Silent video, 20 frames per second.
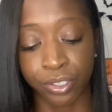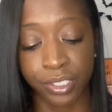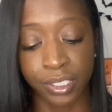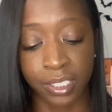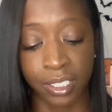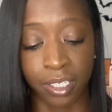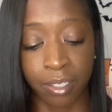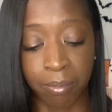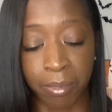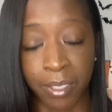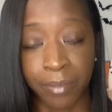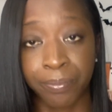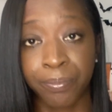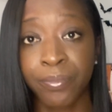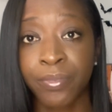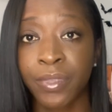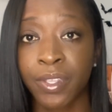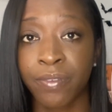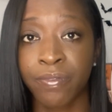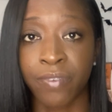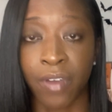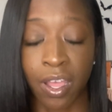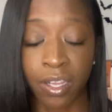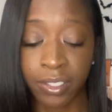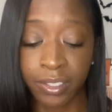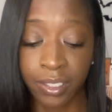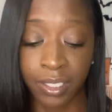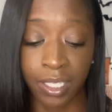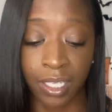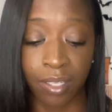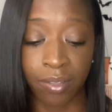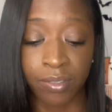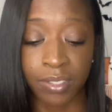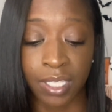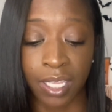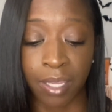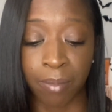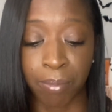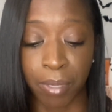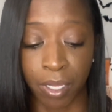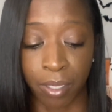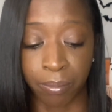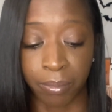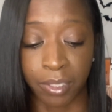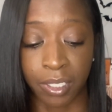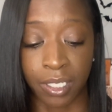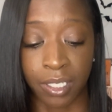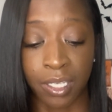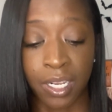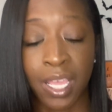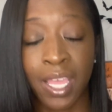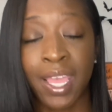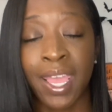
cinnamon, fallen leaves, and pumpkin.